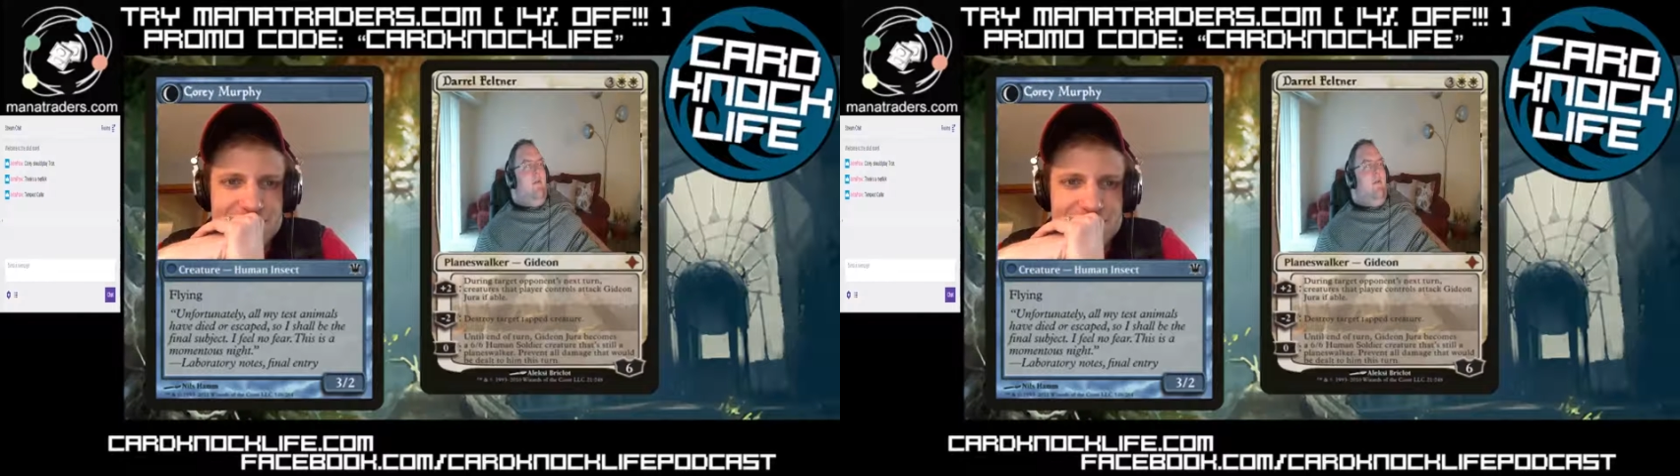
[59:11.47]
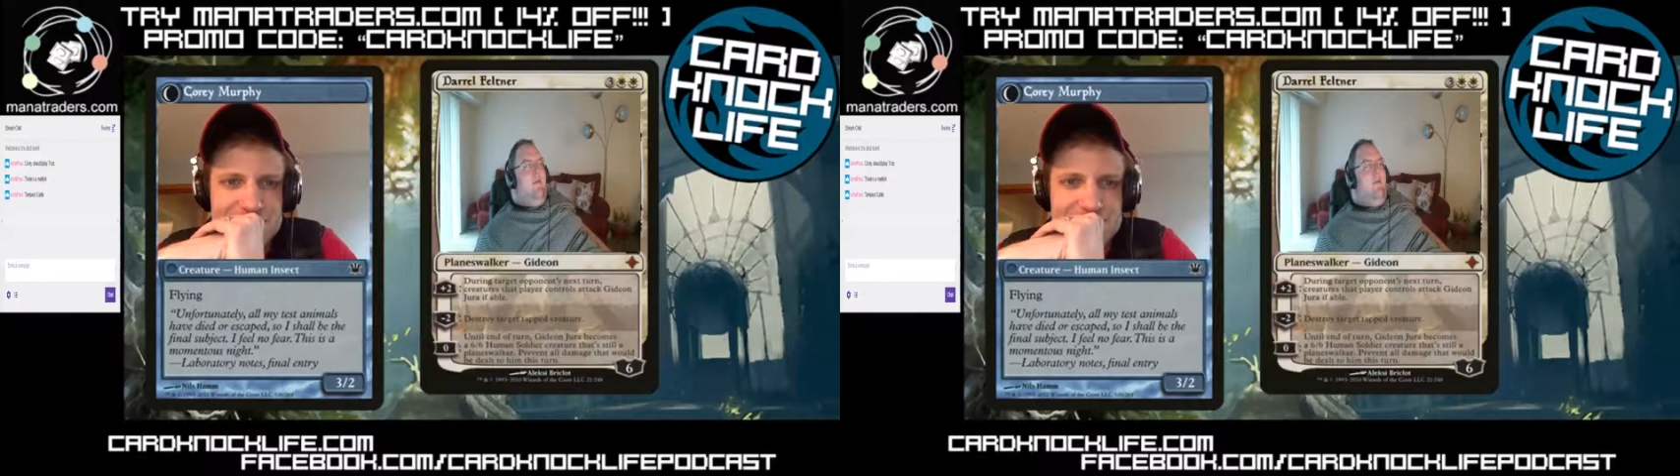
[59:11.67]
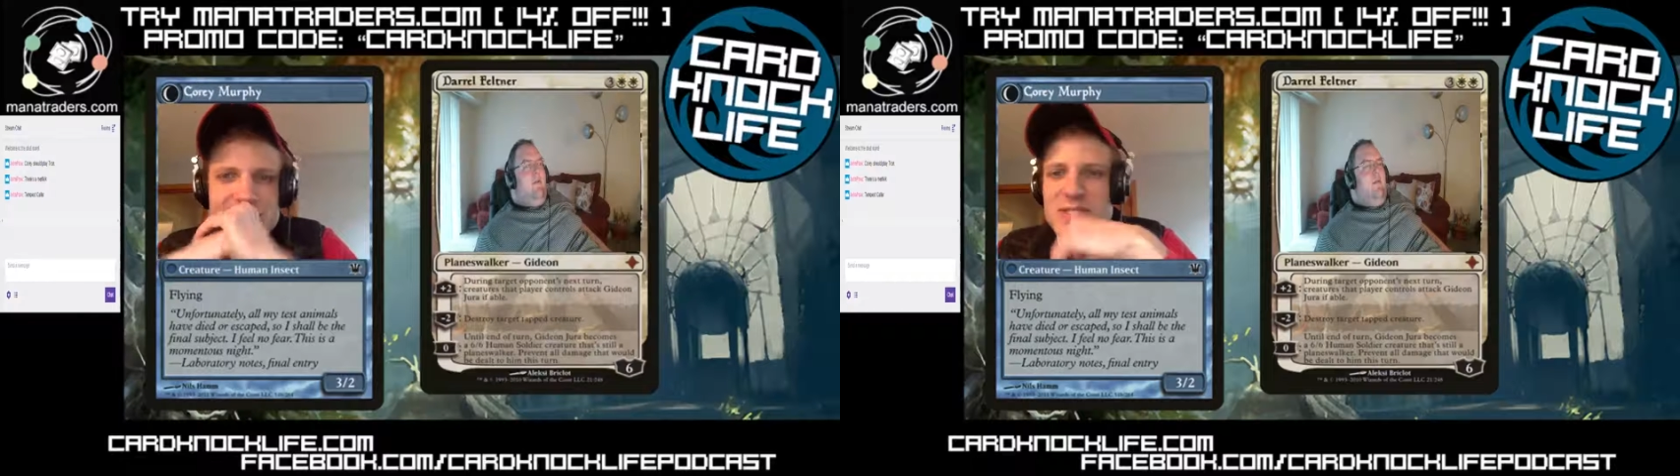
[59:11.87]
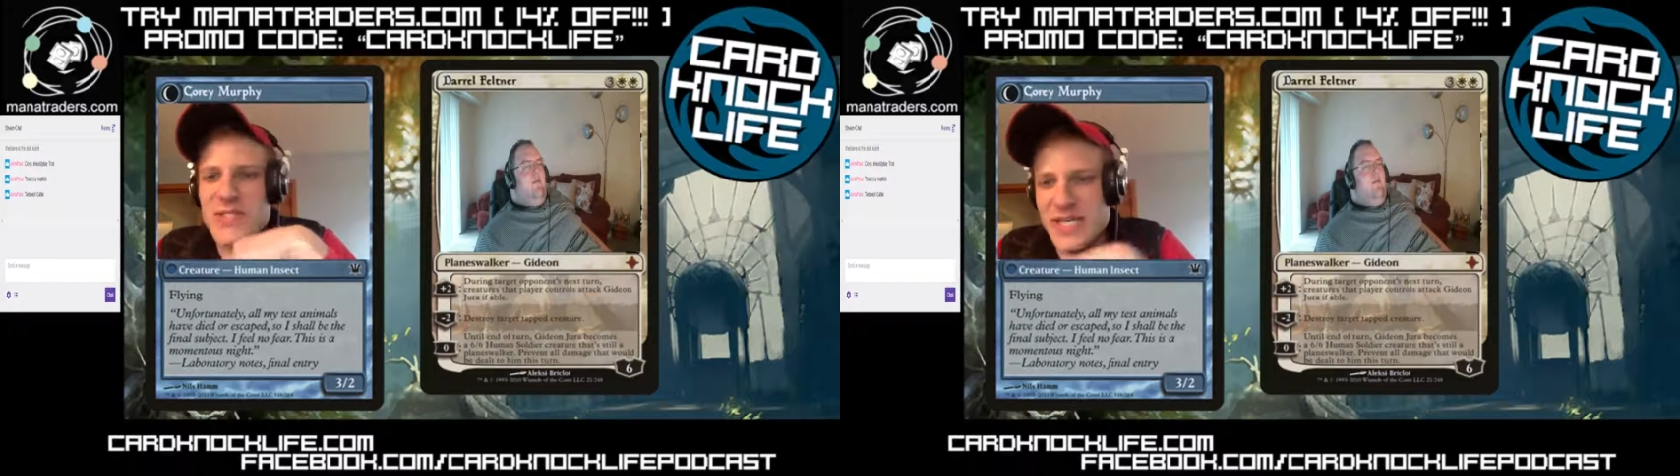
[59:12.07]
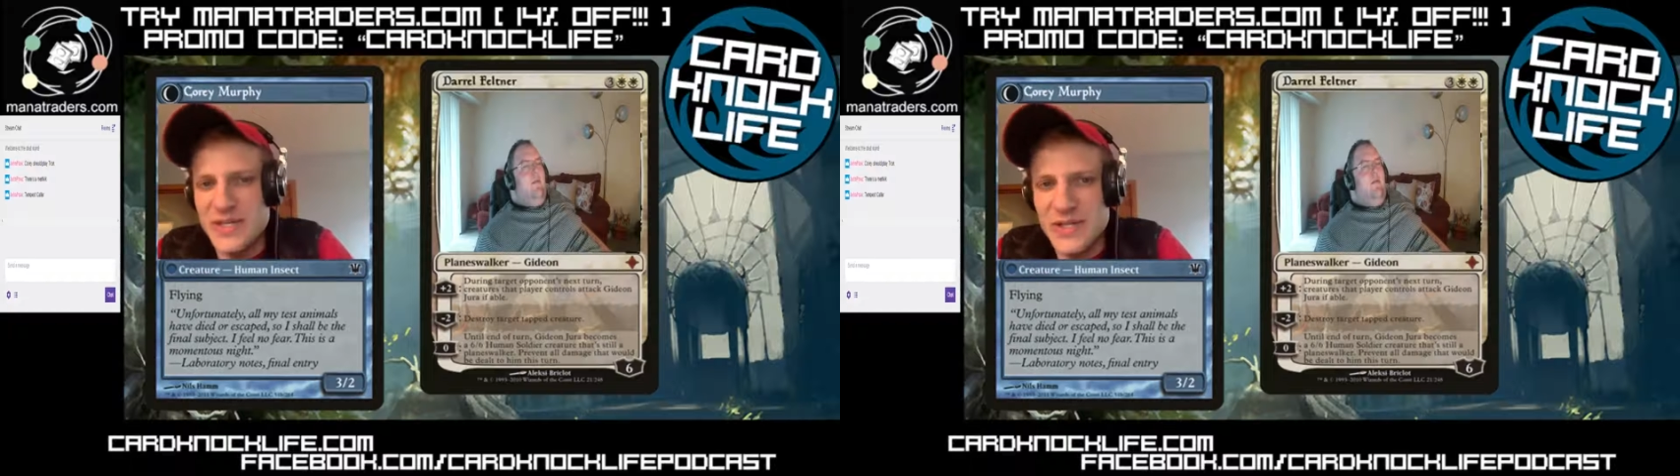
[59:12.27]
Okay, so
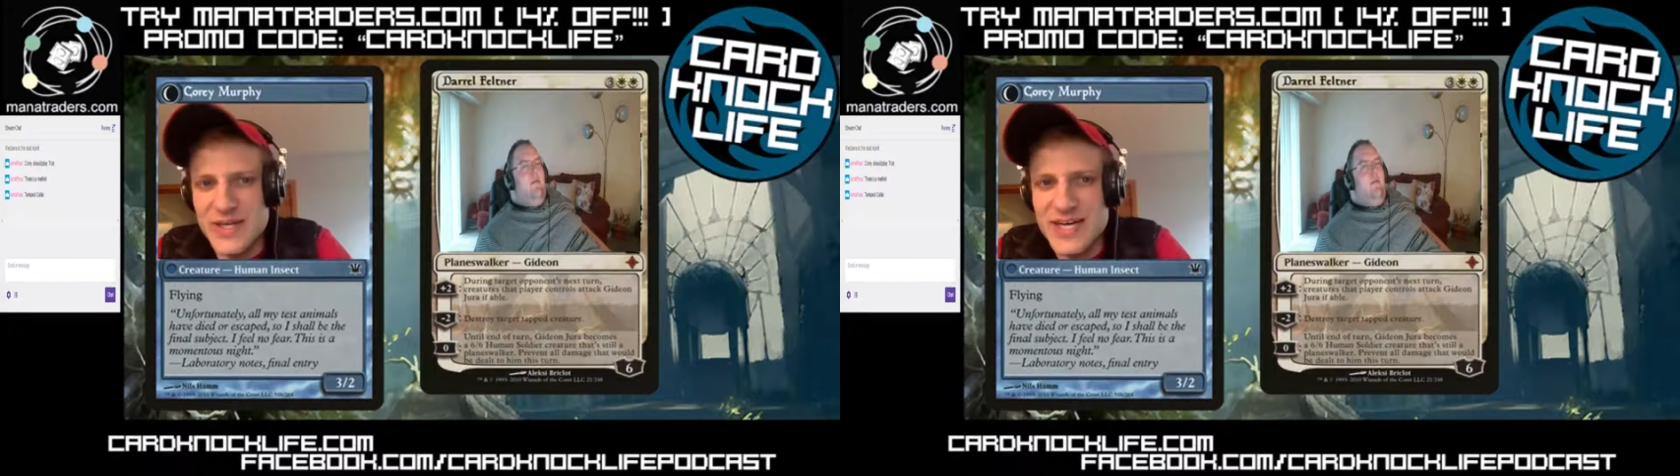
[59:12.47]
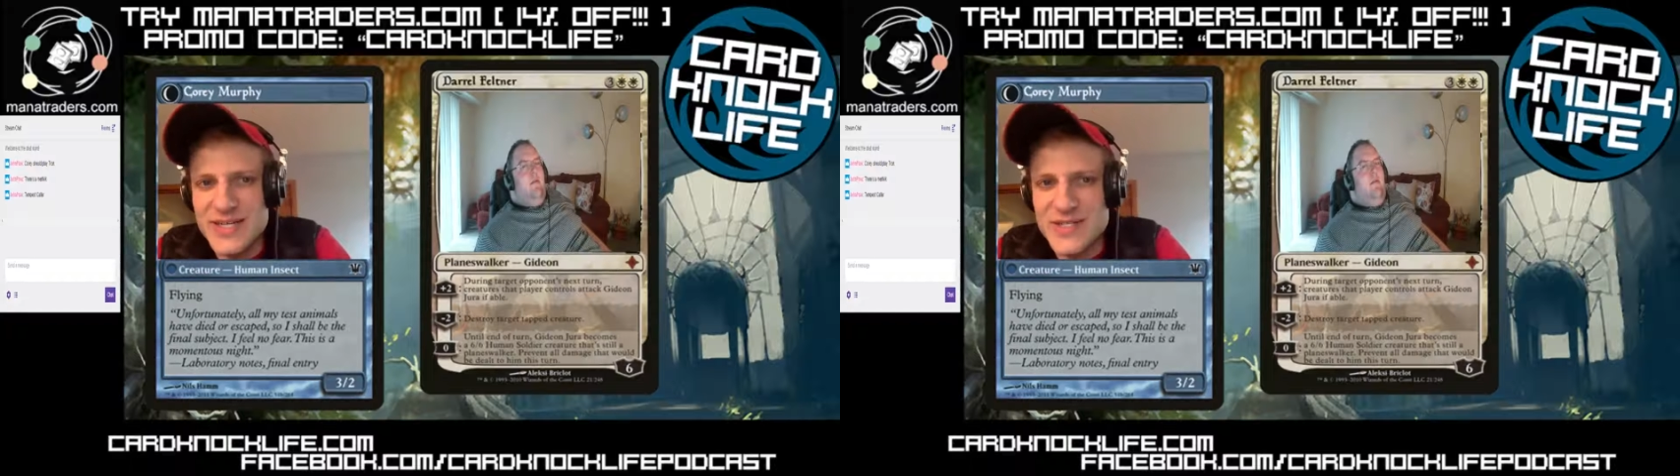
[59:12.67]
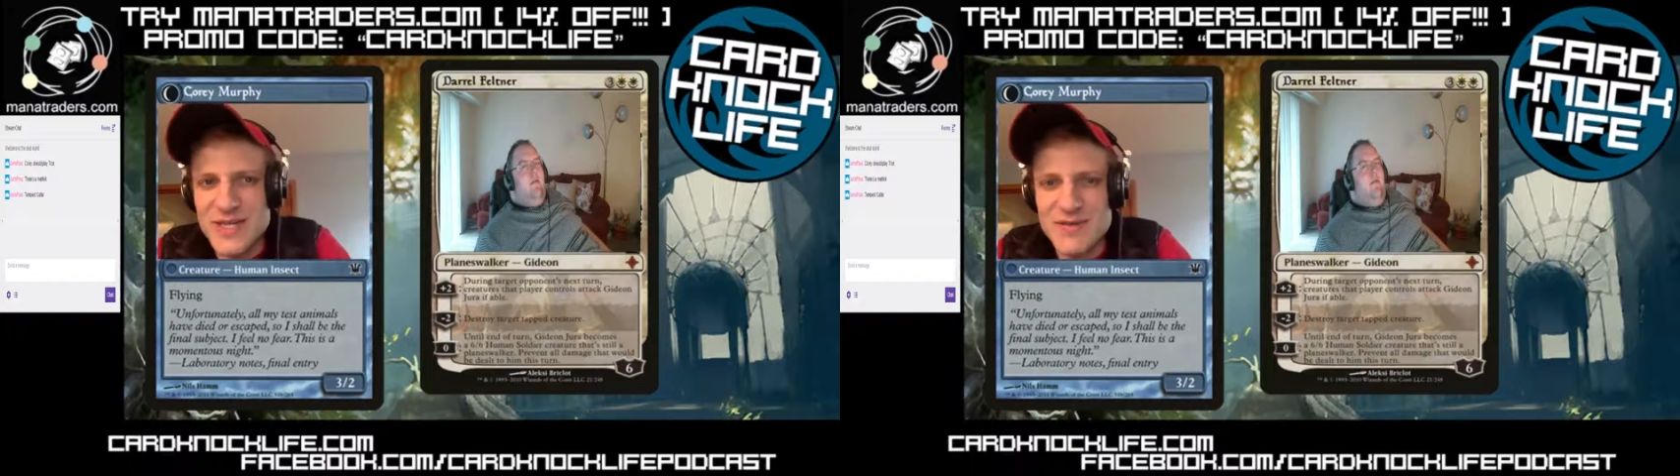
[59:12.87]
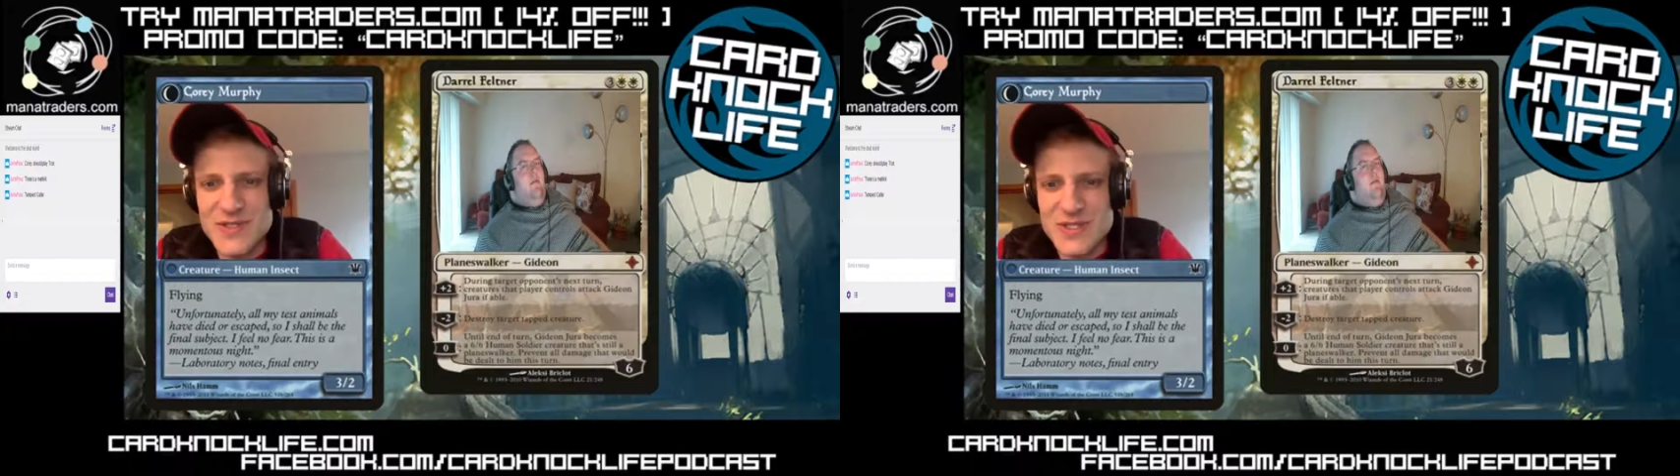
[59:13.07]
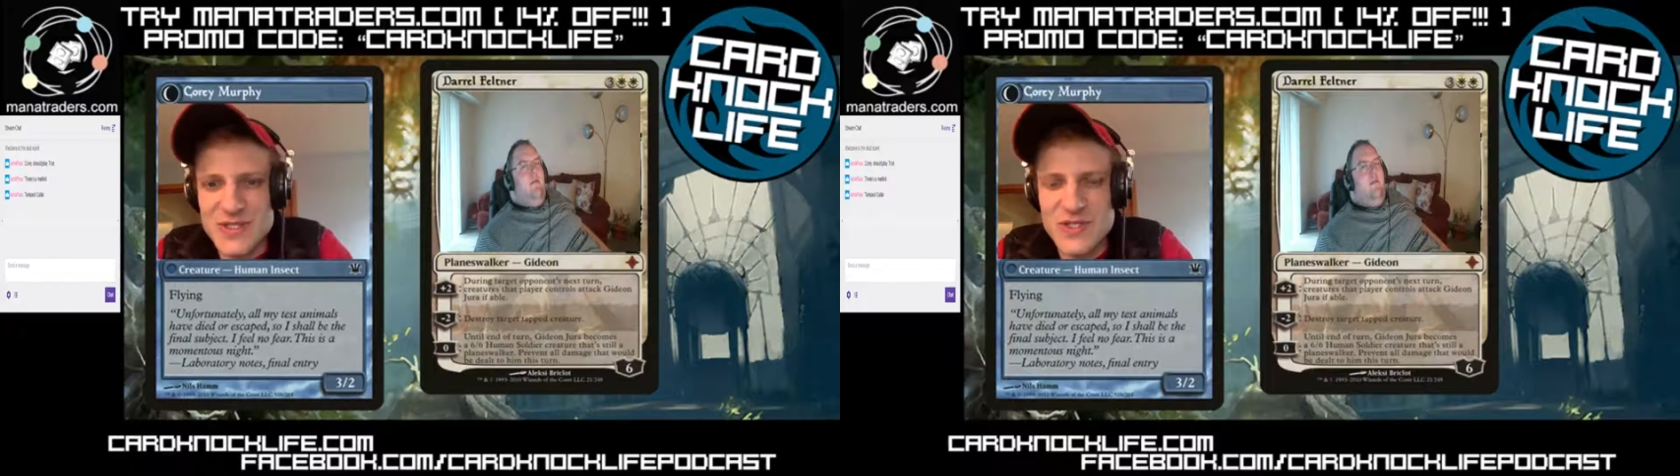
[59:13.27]
you're getting a little ahead of yourself
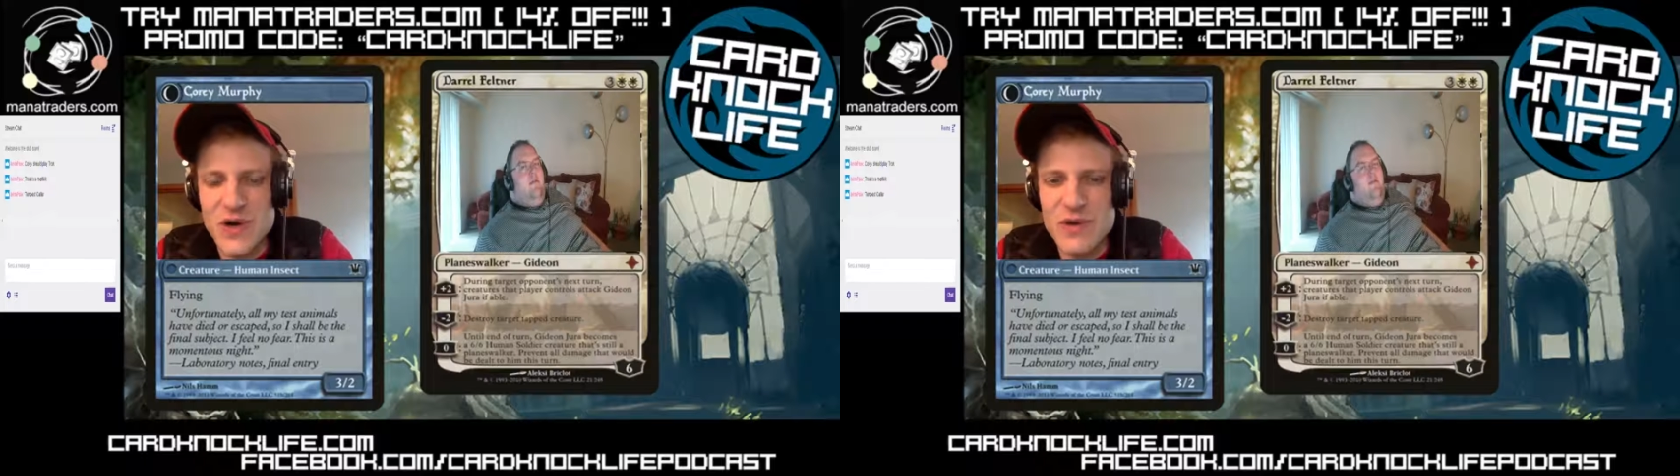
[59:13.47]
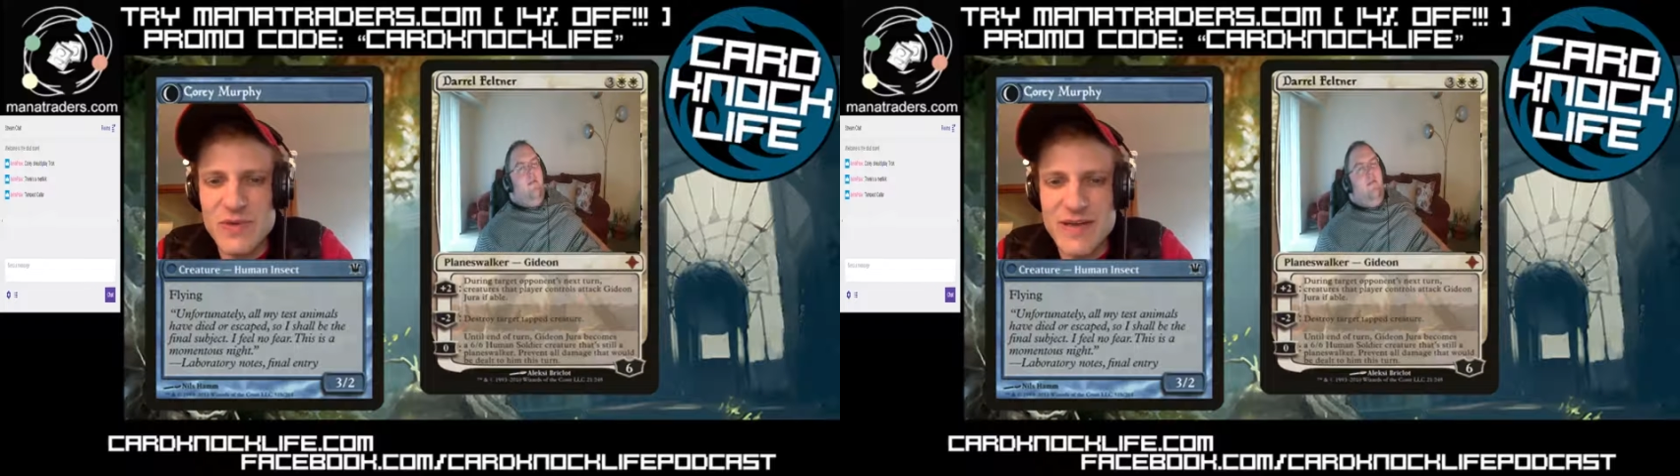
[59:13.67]
because this is gold.